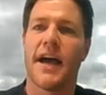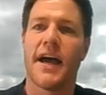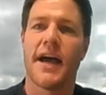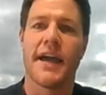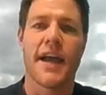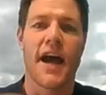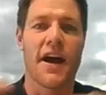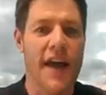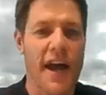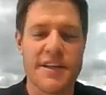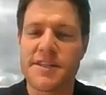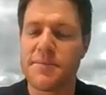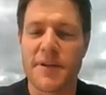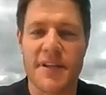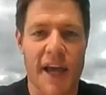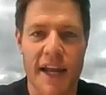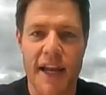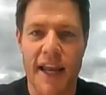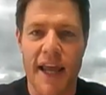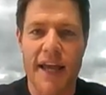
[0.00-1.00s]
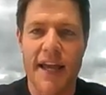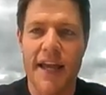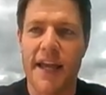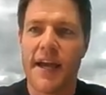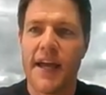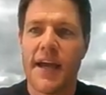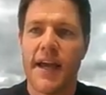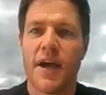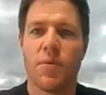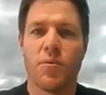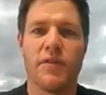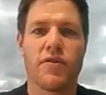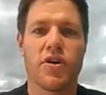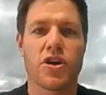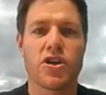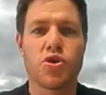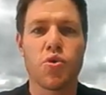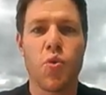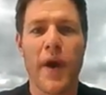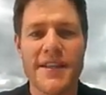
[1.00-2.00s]
customer data lake. We've got
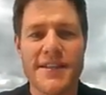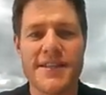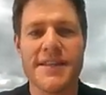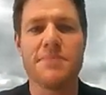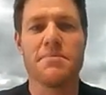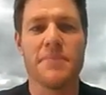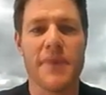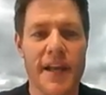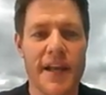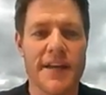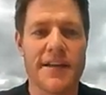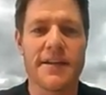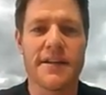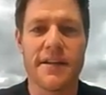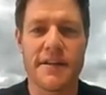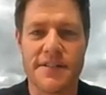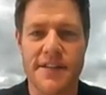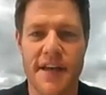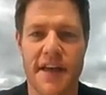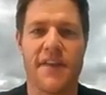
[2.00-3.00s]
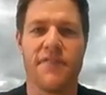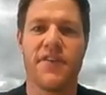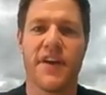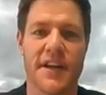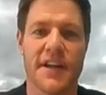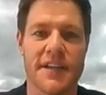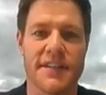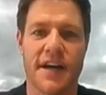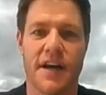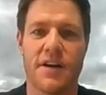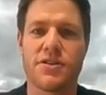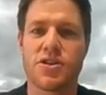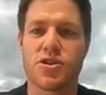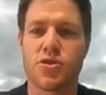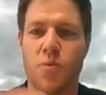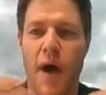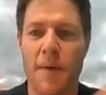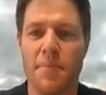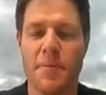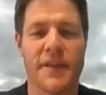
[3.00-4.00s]
twenty million South African adults
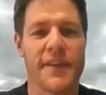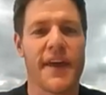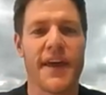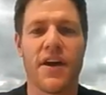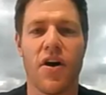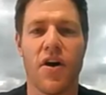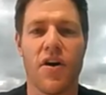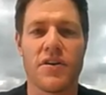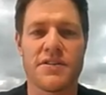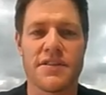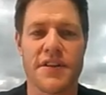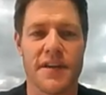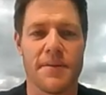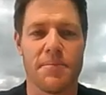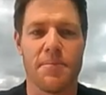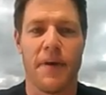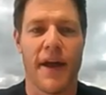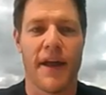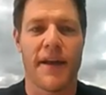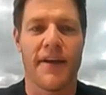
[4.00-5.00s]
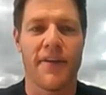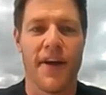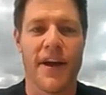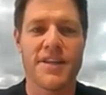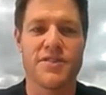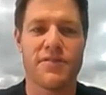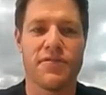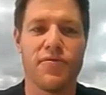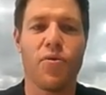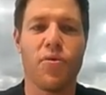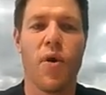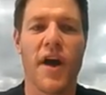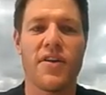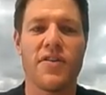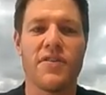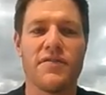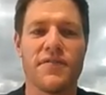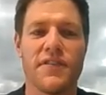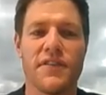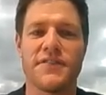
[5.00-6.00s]
swiping their cards at a, at a rate of four
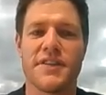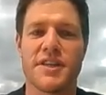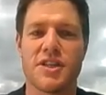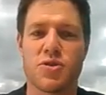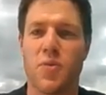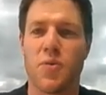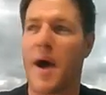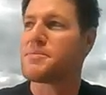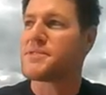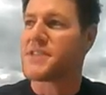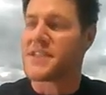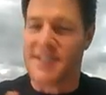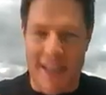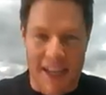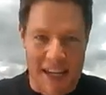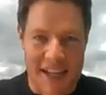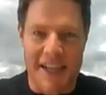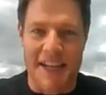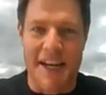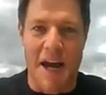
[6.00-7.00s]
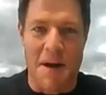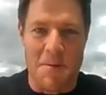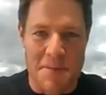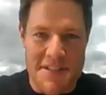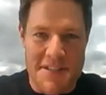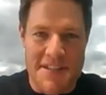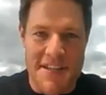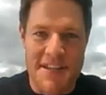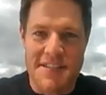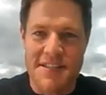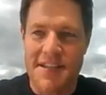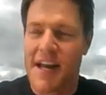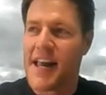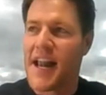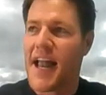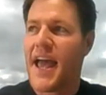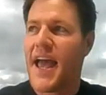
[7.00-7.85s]
hundred fifty swipes a second in our business.